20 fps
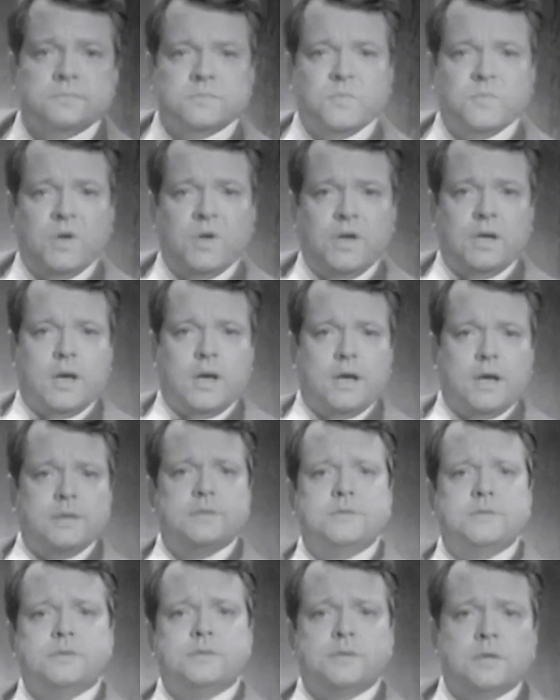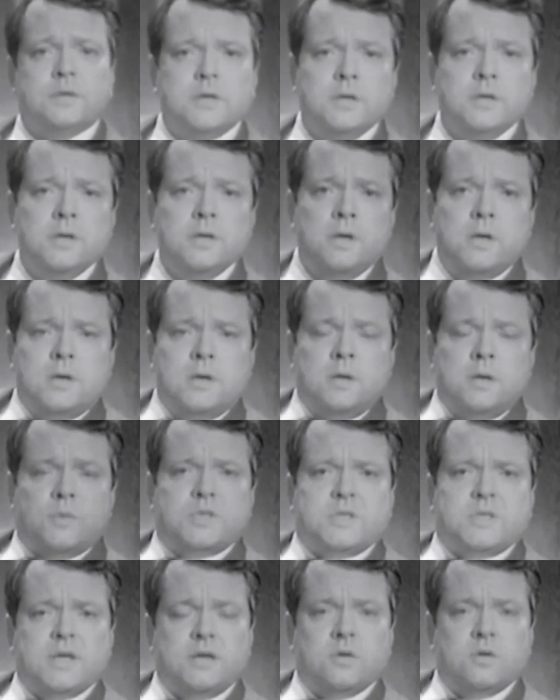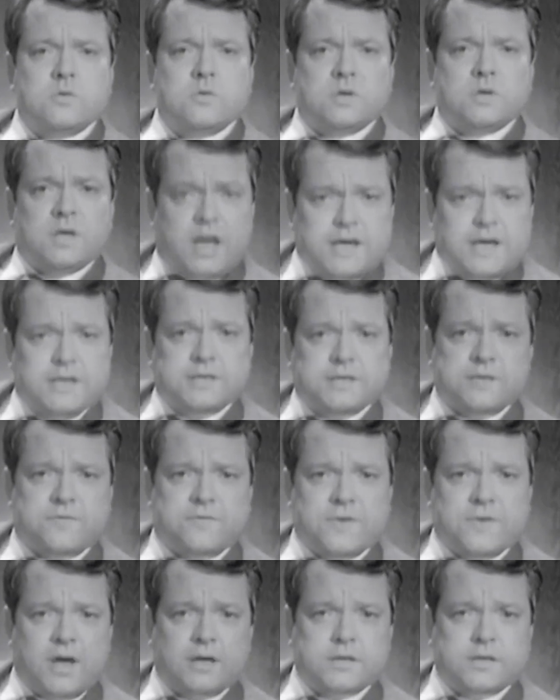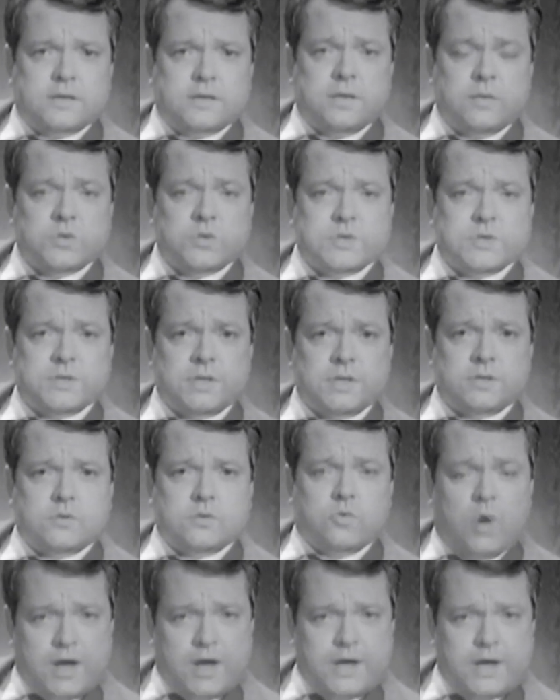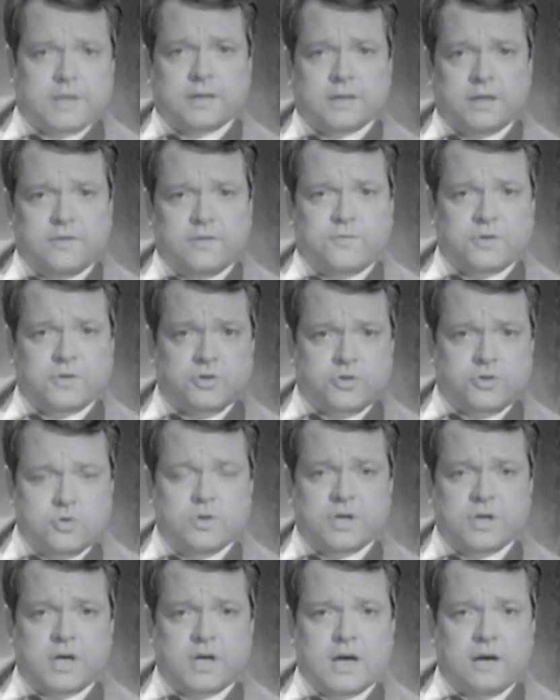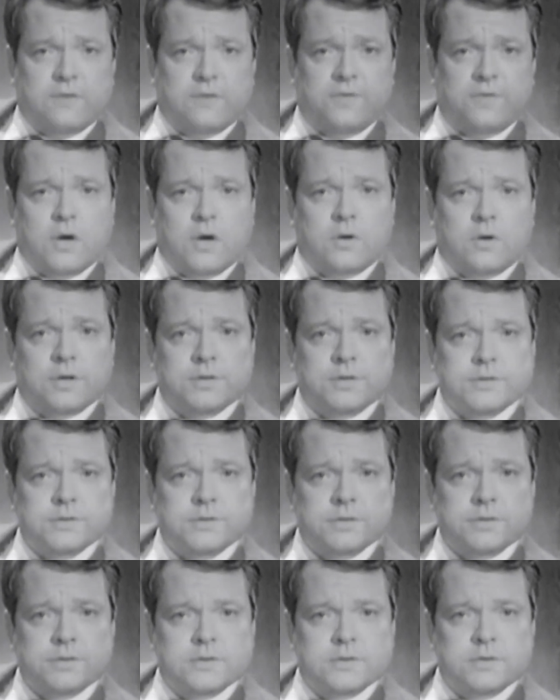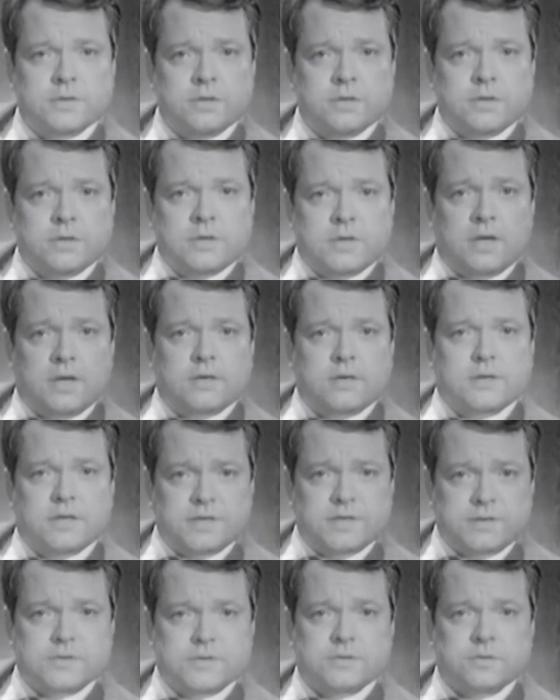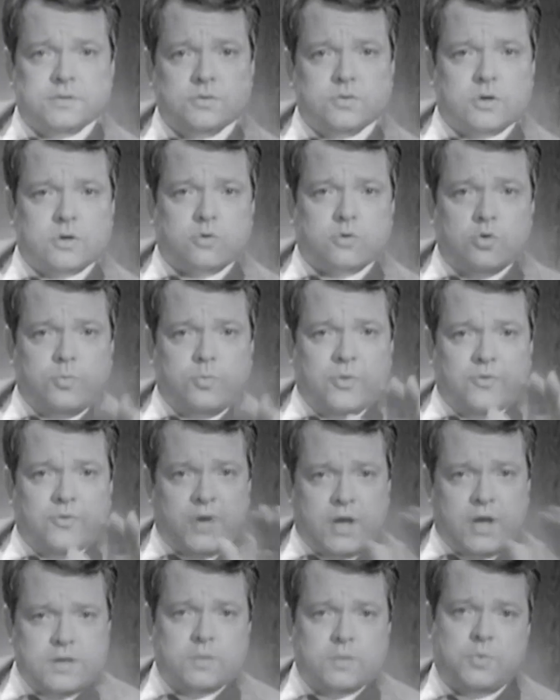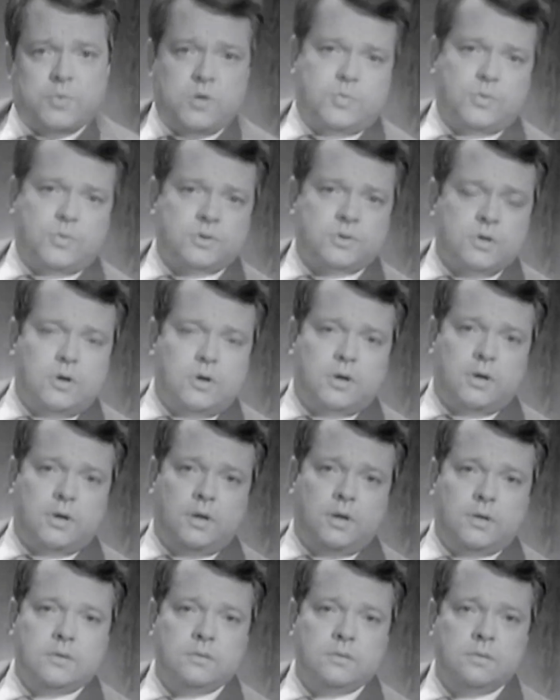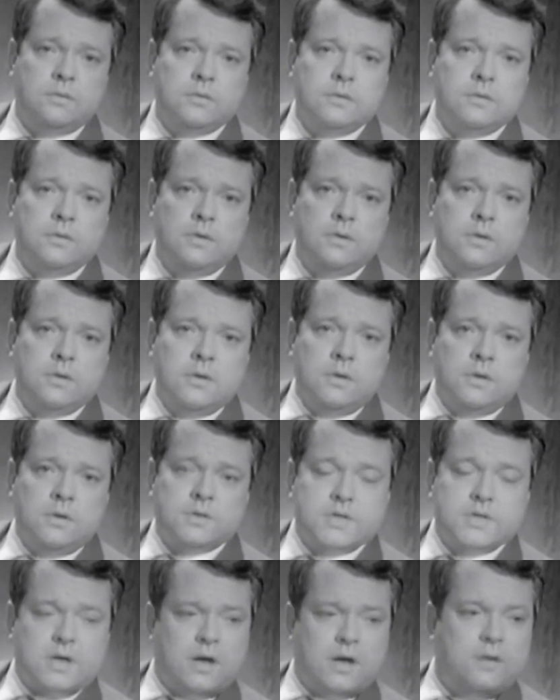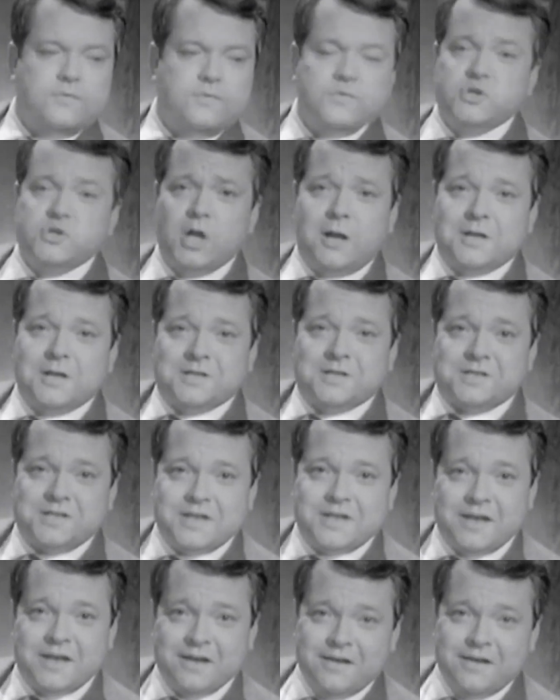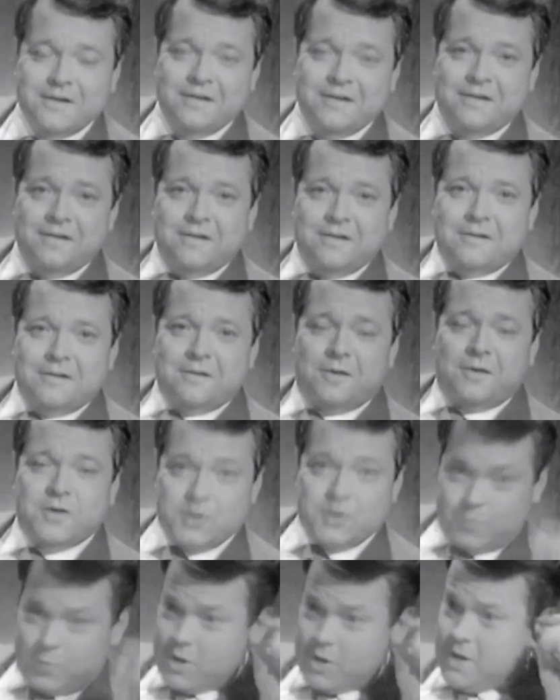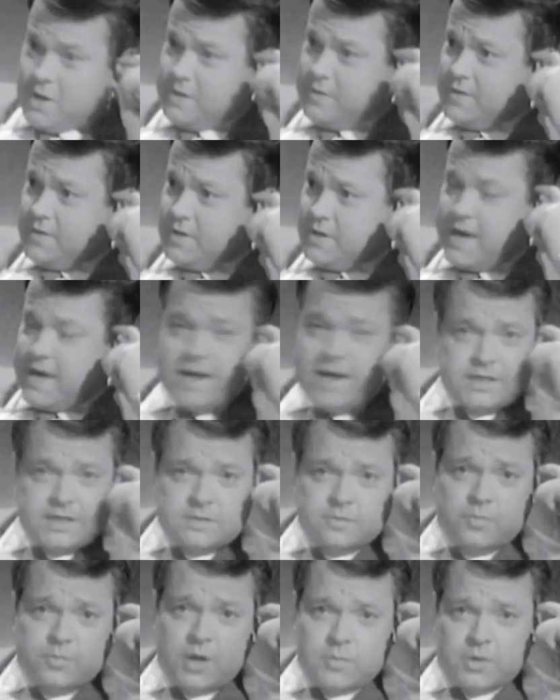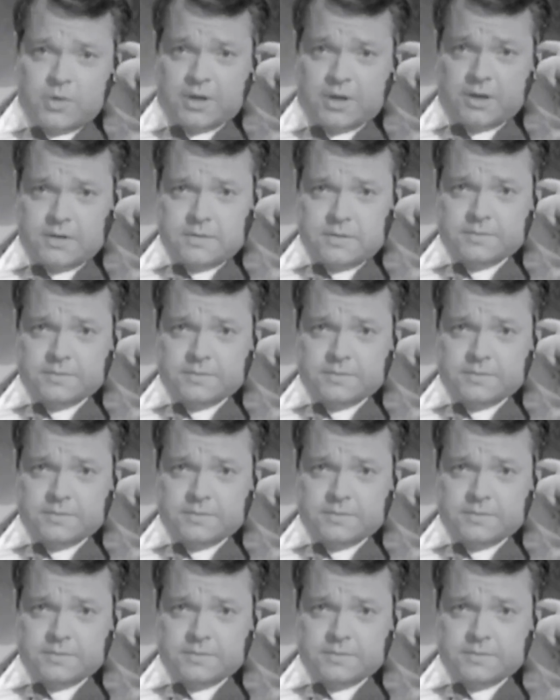very nice, and so on. But they don't like the fact that they must sit quietly for 2.5 hours and listen to a group of other people talking. It's a kind of jealousy on the part of the Latin public.